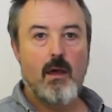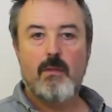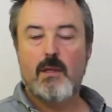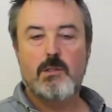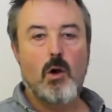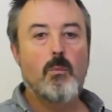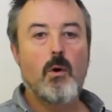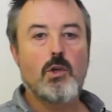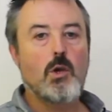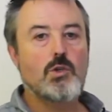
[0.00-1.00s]
There's no
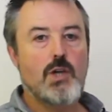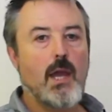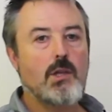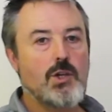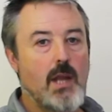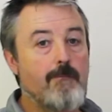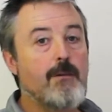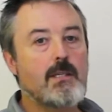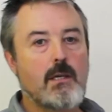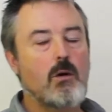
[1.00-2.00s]
point you changing every
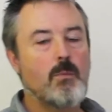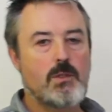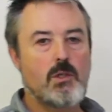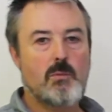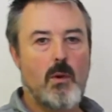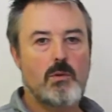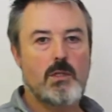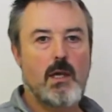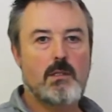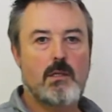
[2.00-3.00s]
single business
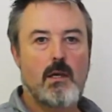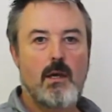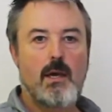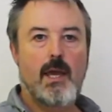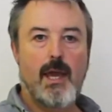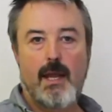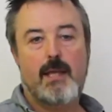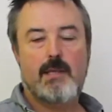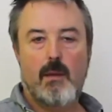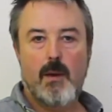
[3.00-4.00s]
process in
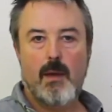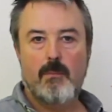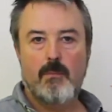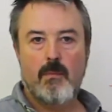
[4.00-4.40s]
SAP.